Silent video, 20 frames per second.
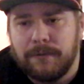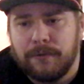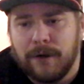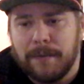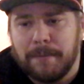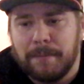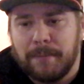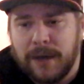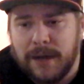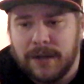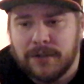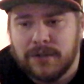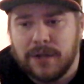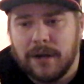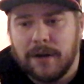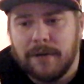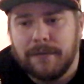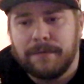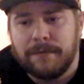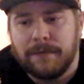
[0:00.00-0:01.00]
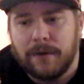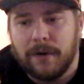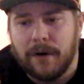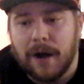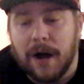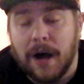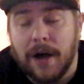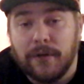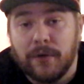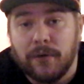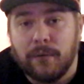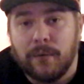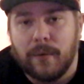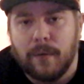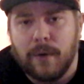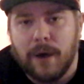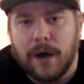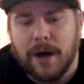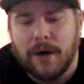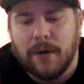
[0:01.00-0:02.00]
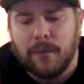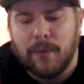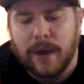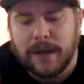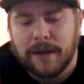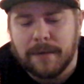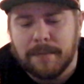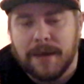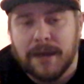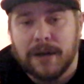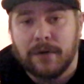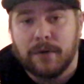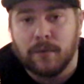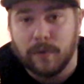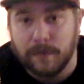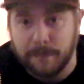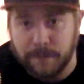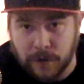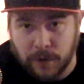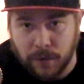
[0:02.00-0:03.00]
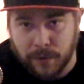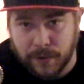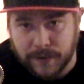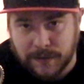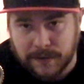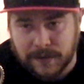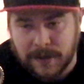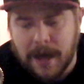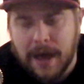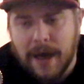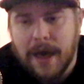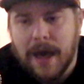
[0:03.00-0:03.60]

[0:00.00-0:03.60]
front page there for other recommended reviewers.